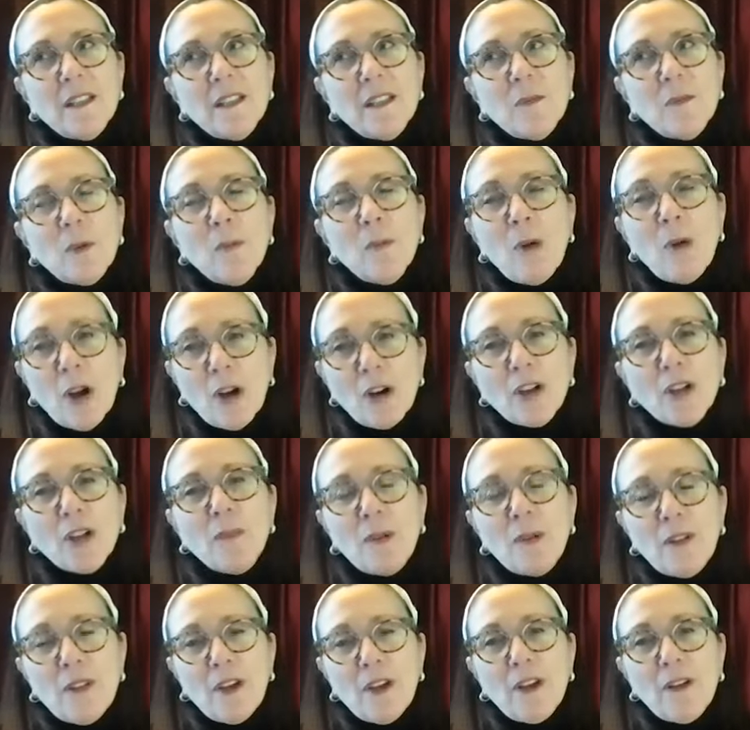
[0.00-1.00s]

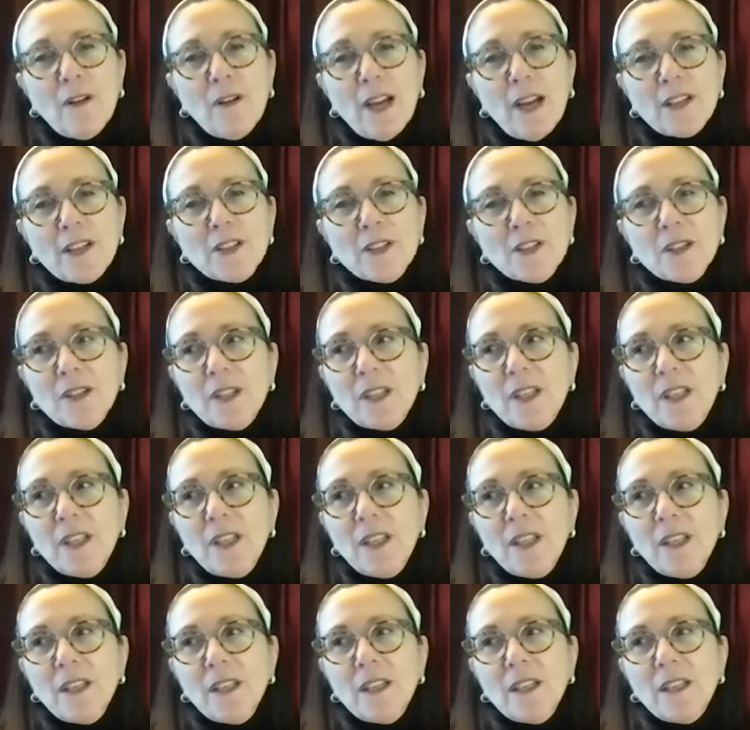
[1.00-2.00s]
remarkable, though, actually,
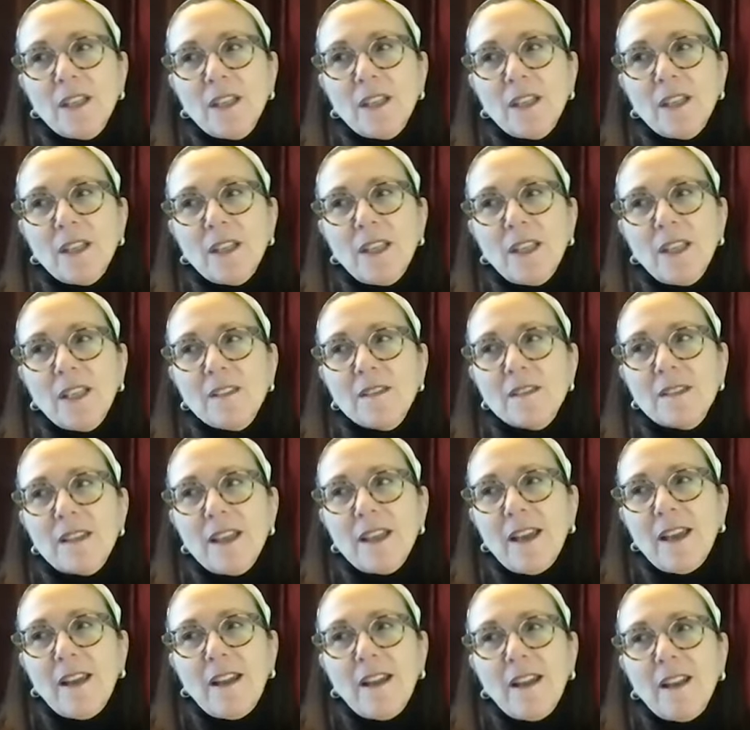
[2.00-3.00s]
is
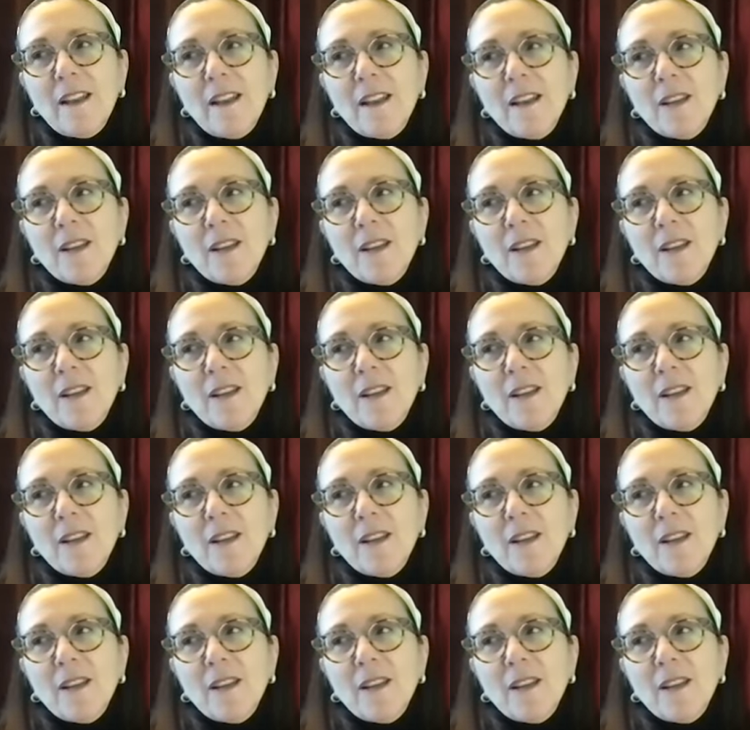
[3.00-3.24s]
that